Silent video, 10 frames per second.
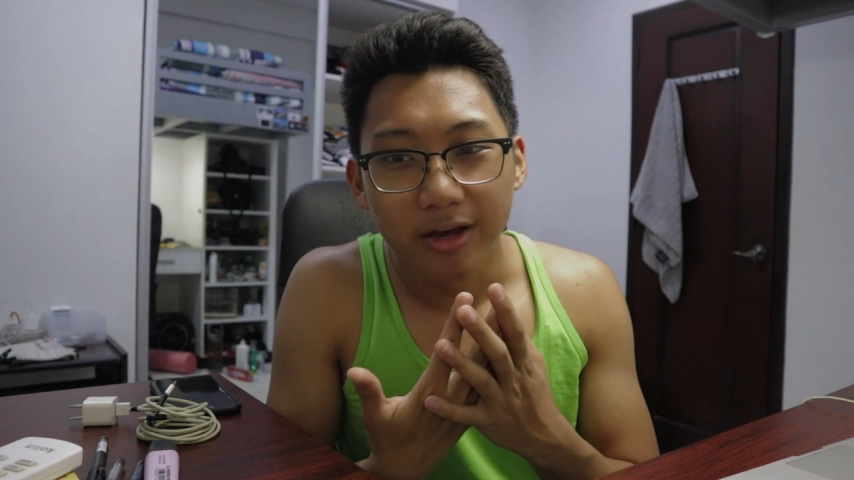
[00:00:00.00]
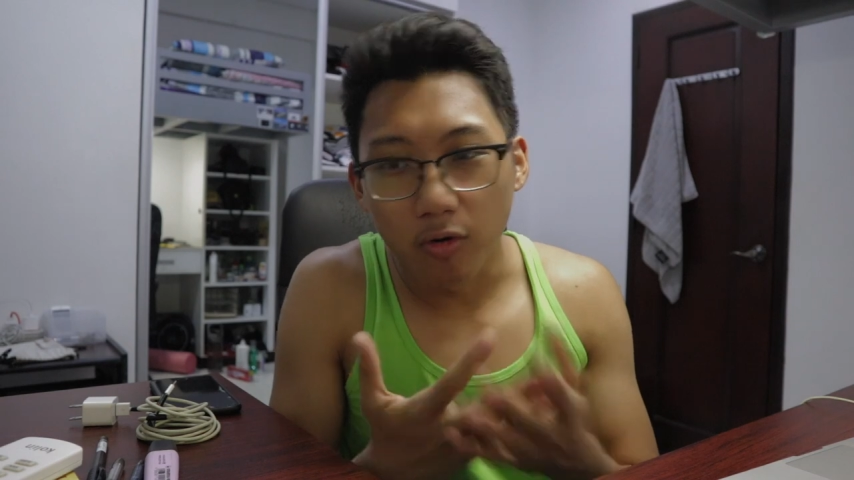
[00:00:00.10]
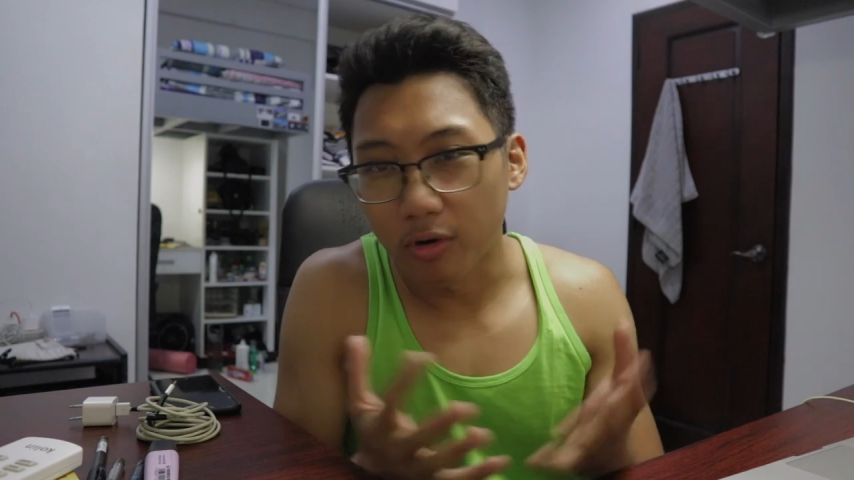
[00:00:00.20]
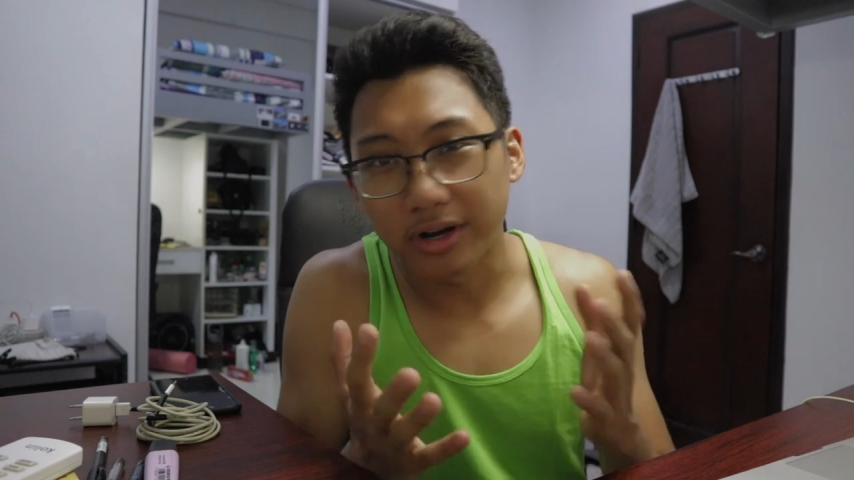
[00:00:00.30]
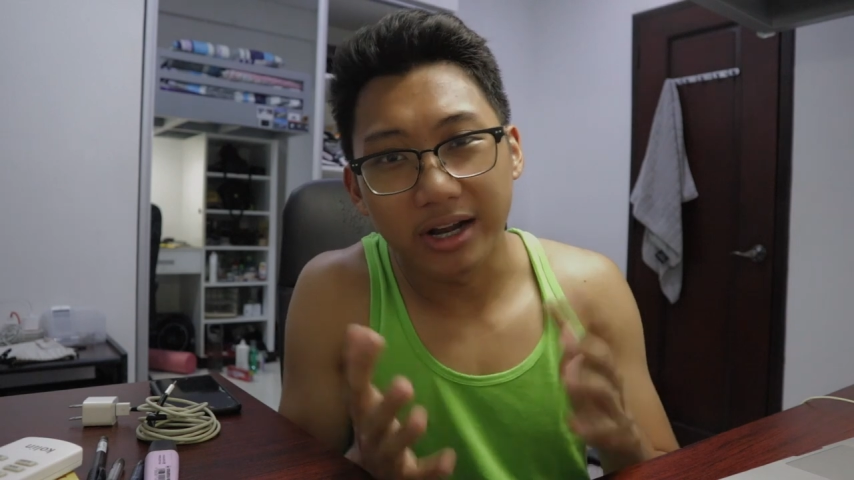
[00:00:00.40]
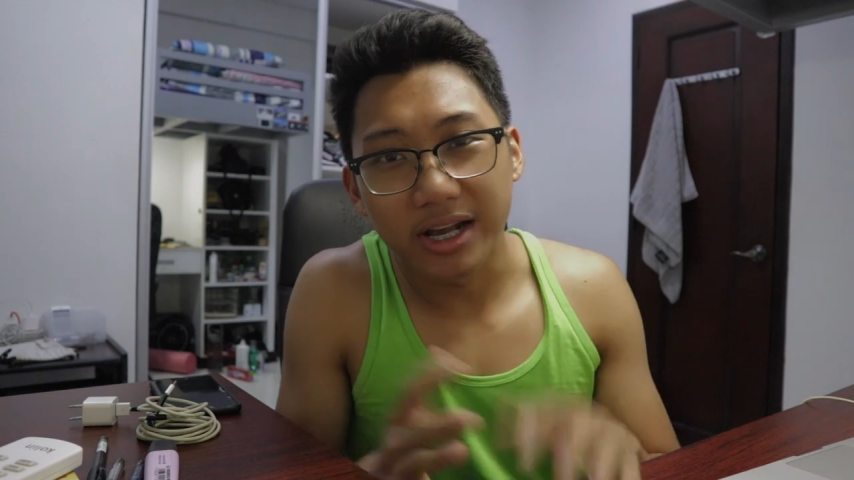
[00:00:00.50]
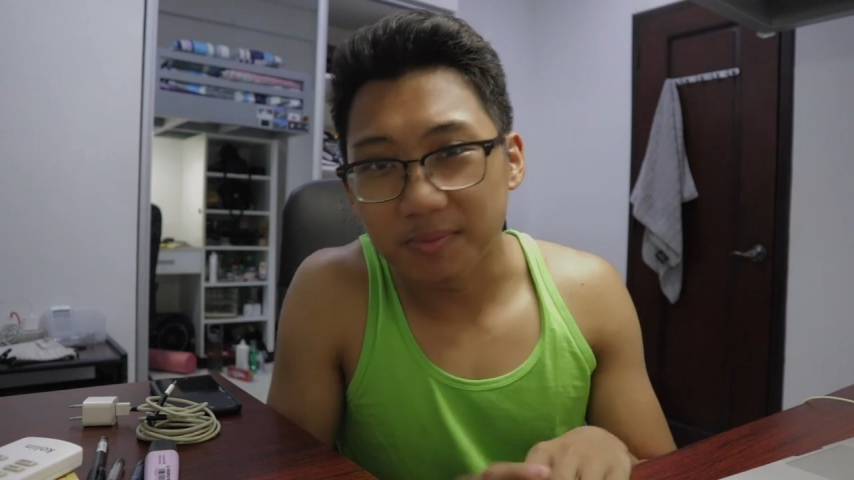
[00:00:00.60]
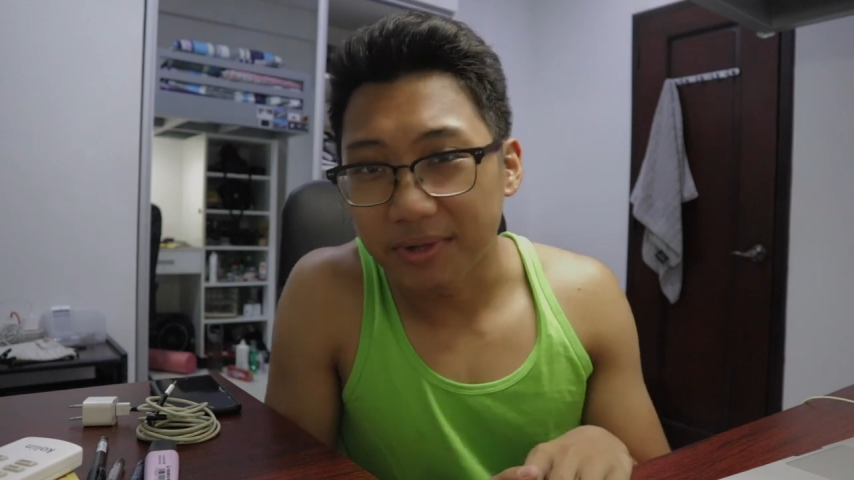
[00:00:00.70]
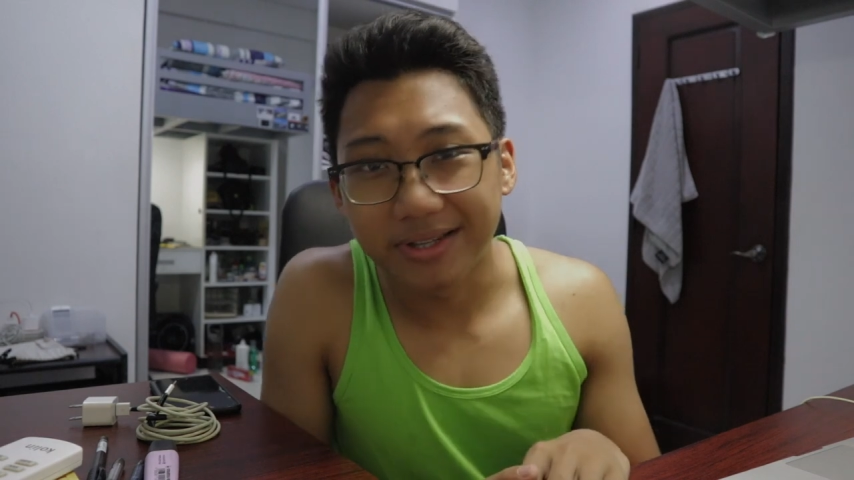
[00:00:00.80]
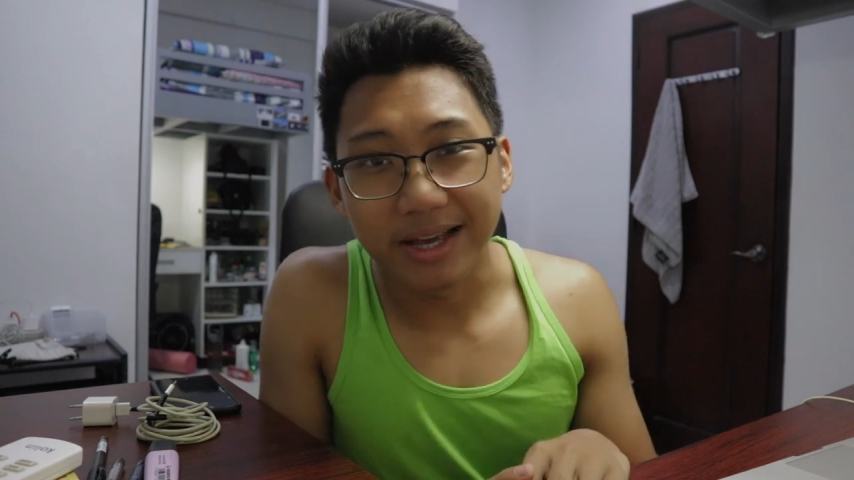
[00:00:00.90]
organize
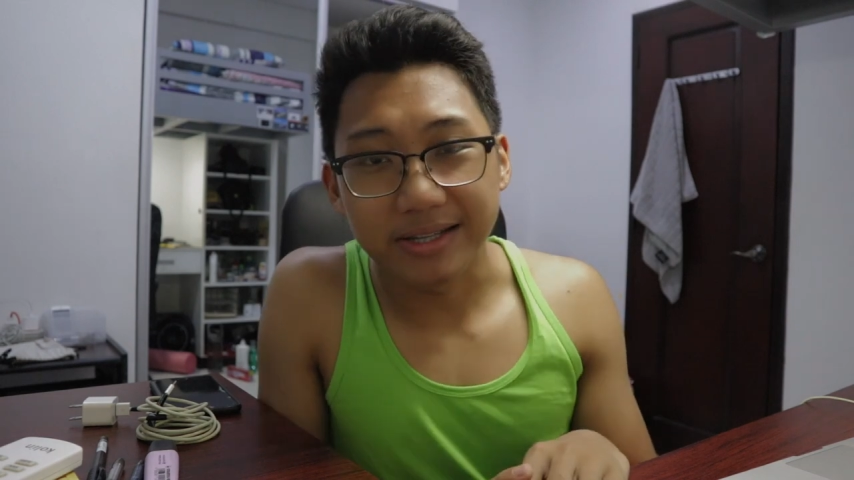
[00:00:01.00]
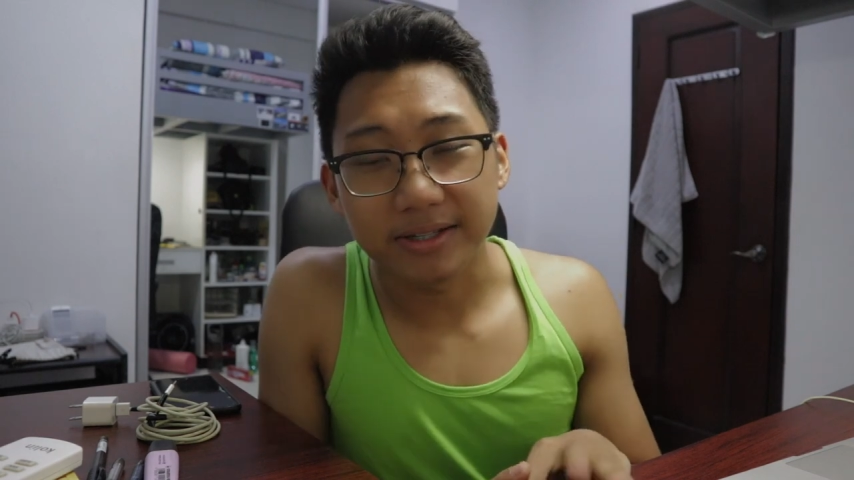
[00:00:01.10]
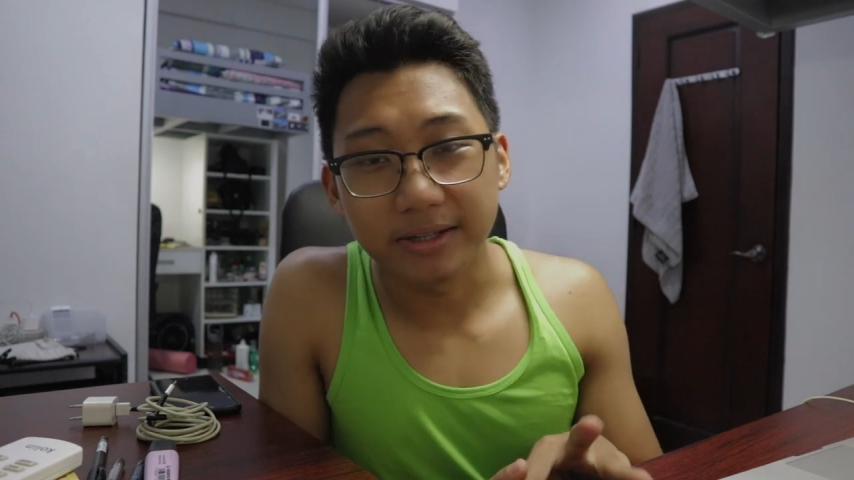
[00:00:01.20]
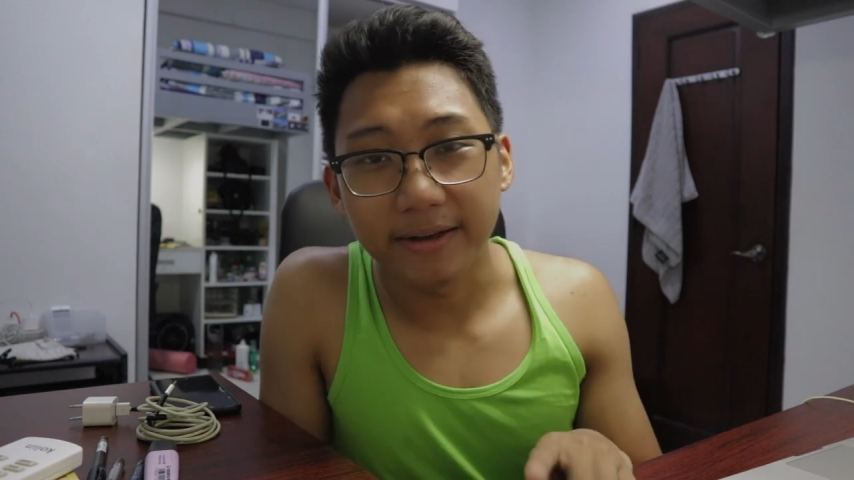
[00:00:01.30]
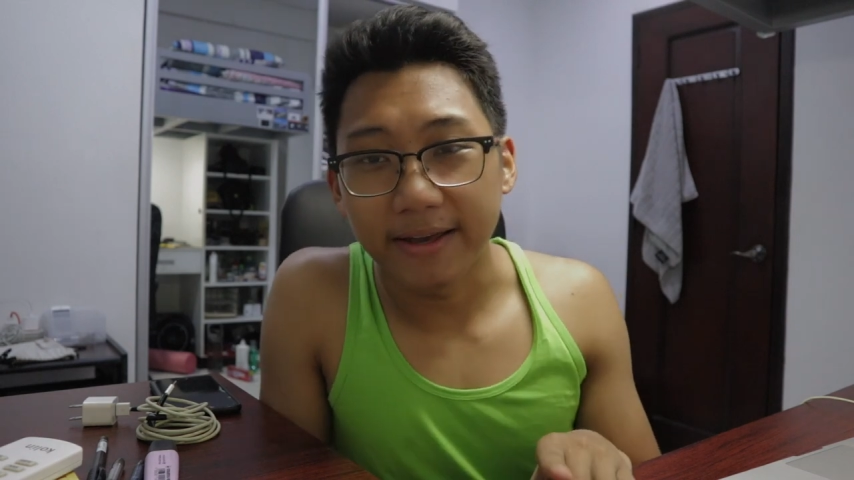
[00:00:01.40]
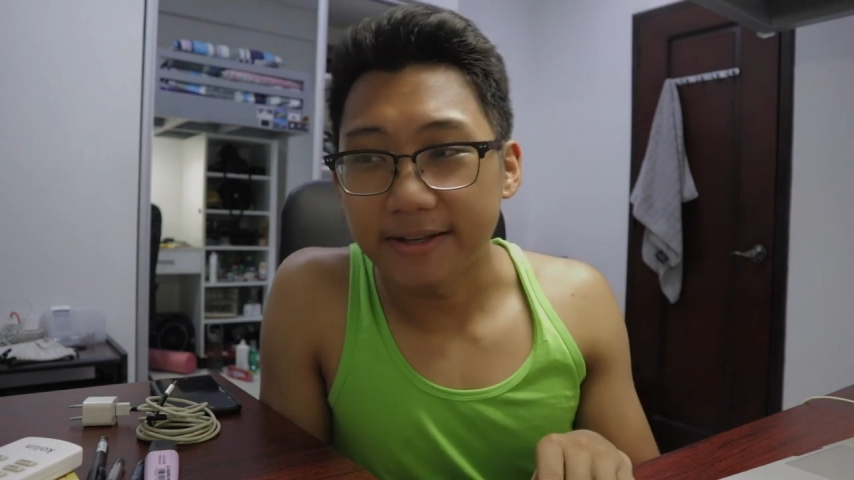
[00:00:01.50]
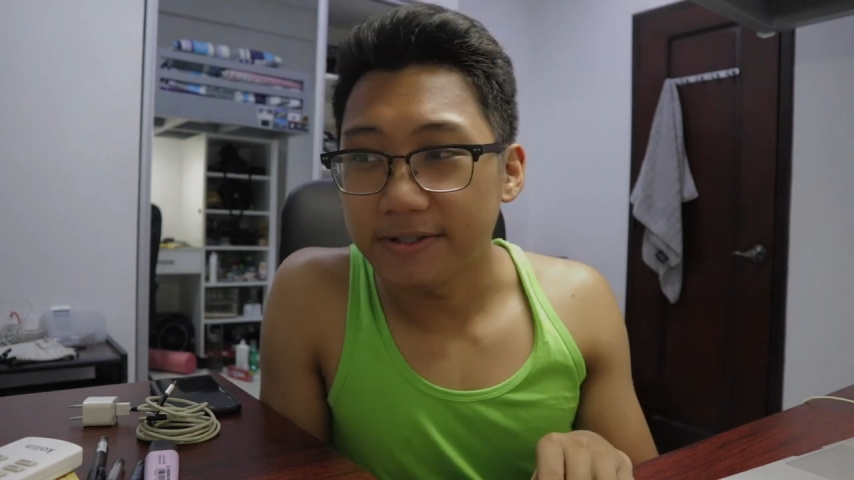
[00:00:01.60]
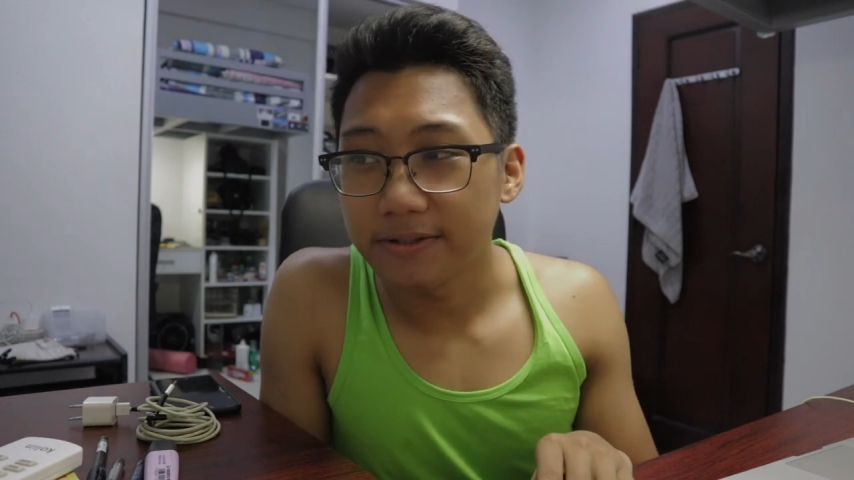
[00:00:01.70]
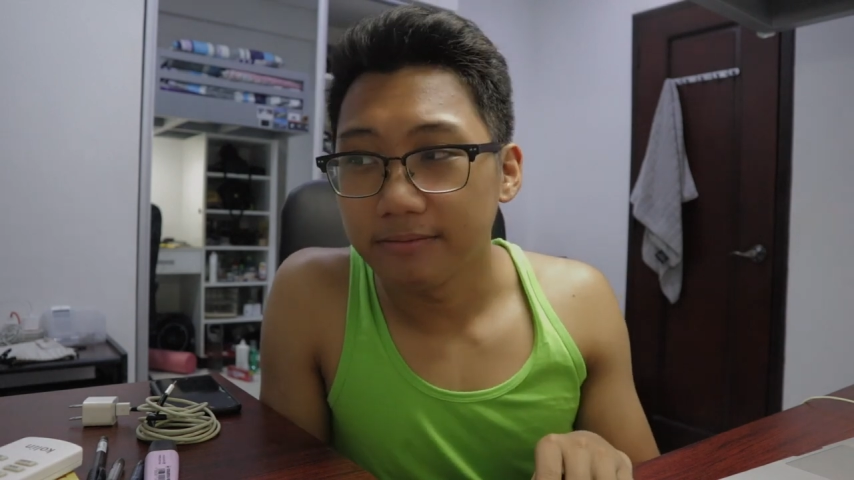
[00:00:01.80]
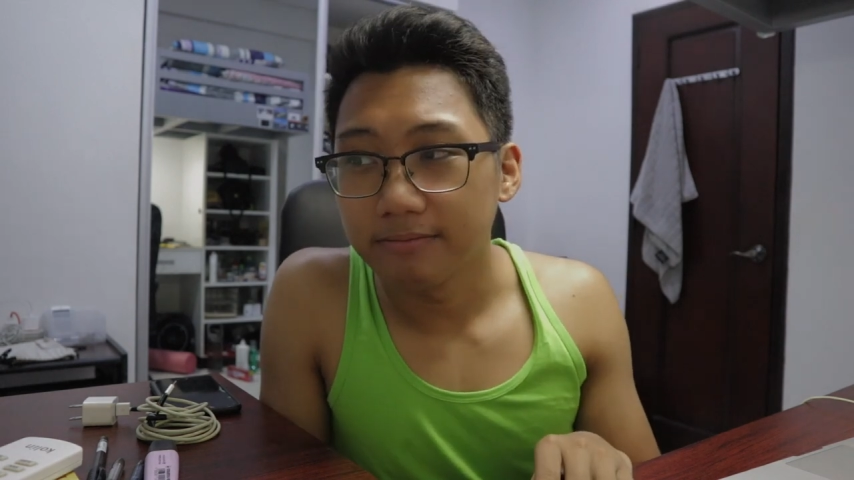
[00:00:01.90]
my desk, I guess.